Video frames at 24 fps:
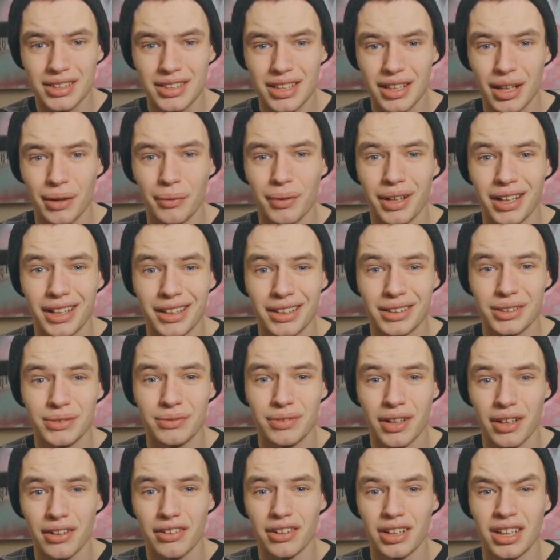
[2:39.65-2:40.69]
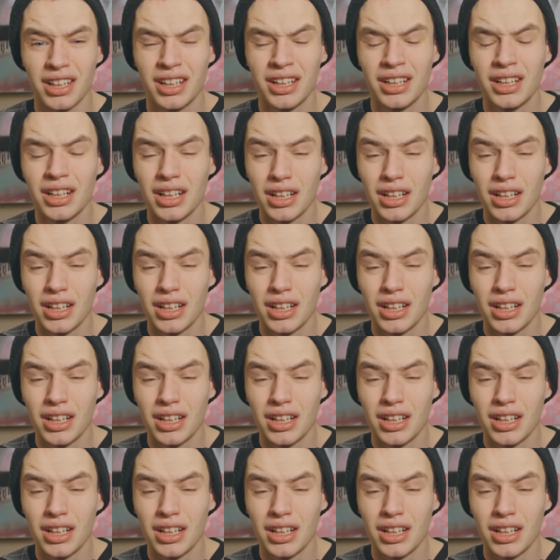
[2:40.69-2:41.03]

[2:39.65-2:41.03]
So that way it is very